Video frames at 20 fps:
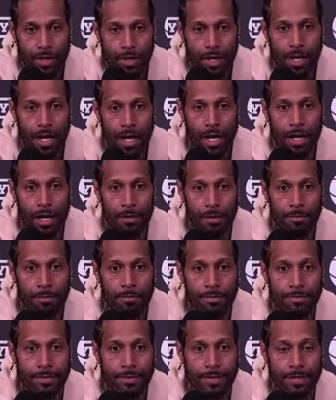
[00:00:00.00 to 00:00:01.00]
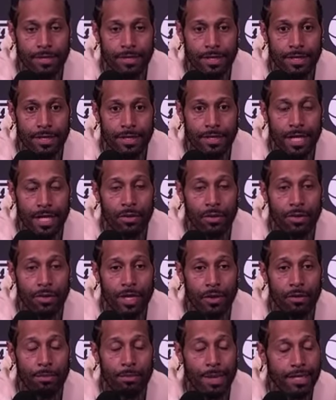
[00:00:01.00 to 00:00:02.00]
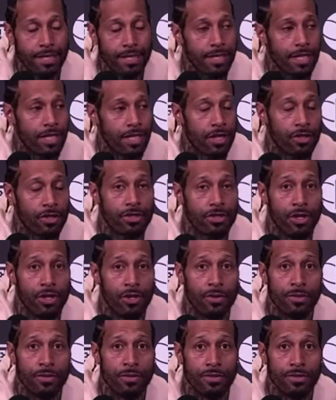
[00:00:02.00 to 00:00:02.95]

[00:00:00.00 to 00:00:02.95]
were patient in our zone,